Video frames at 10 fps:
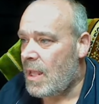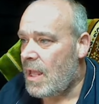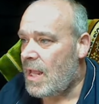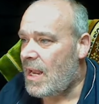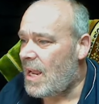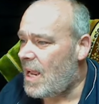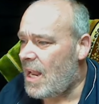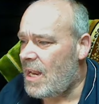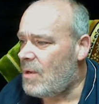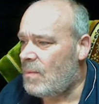And I,
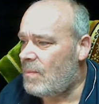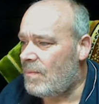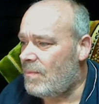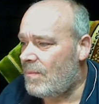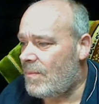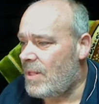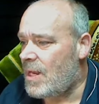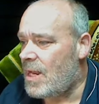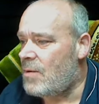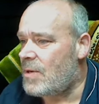I don't you know,
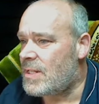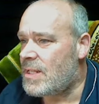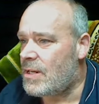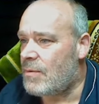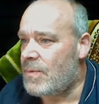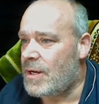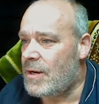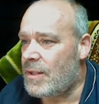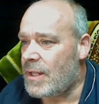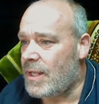I don't want to sit here and pick
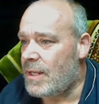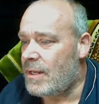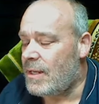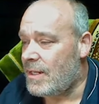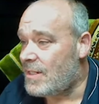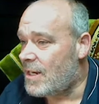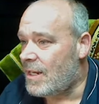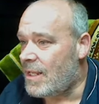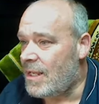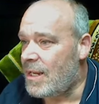on the kid. He's not a
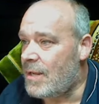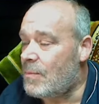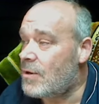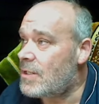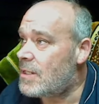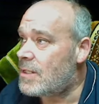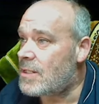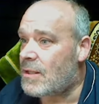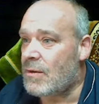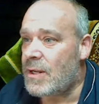kid anymore. He's in his
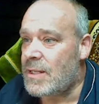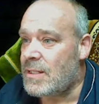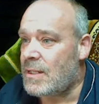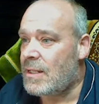30s.